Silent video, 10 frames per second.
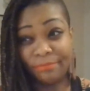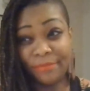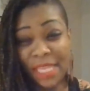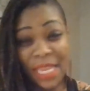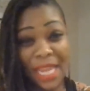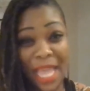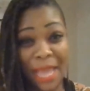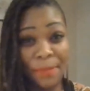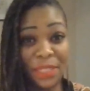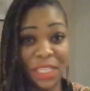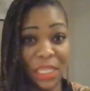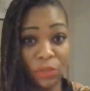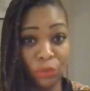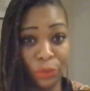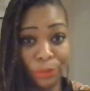in a
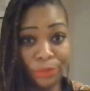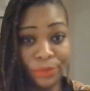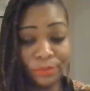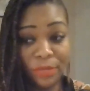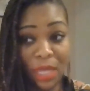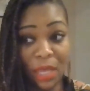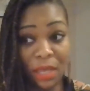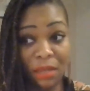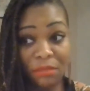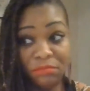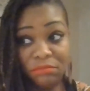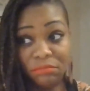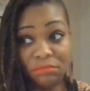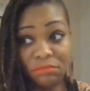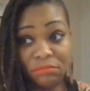particular group. Um,
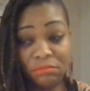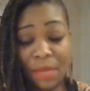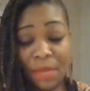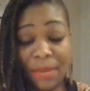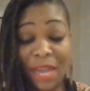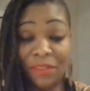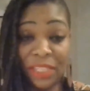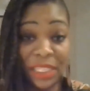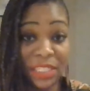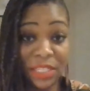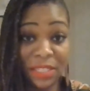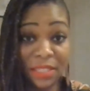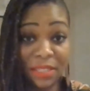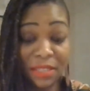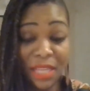I'm not
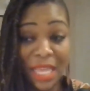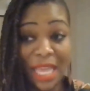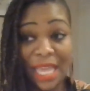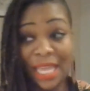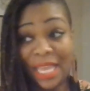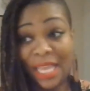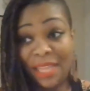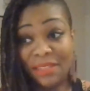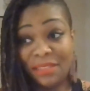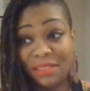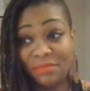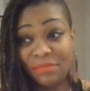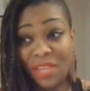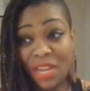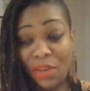religious. And,
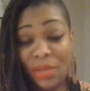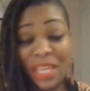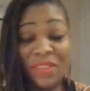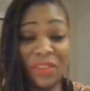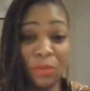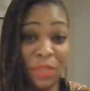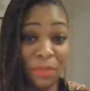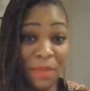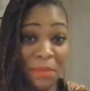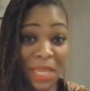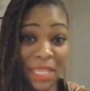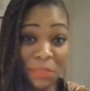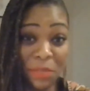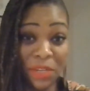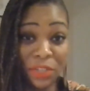even with me being
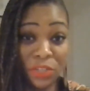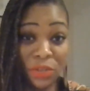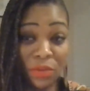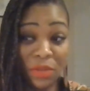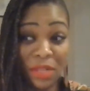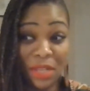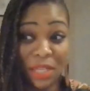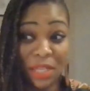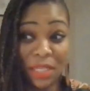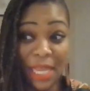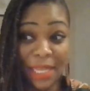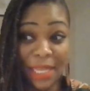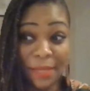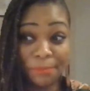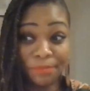spiritual,
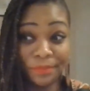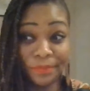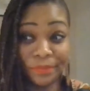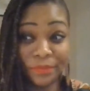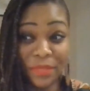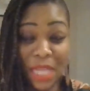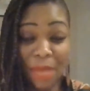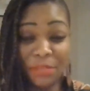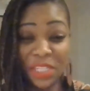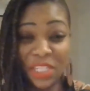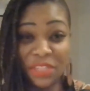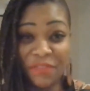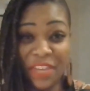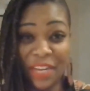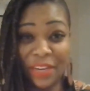like, I'm just
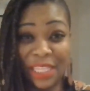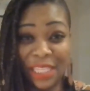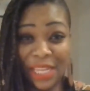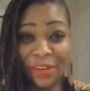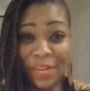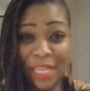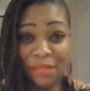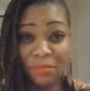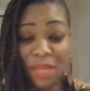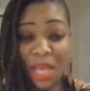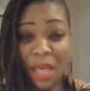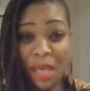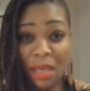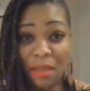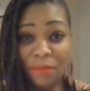very leery
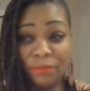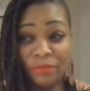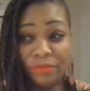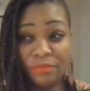of,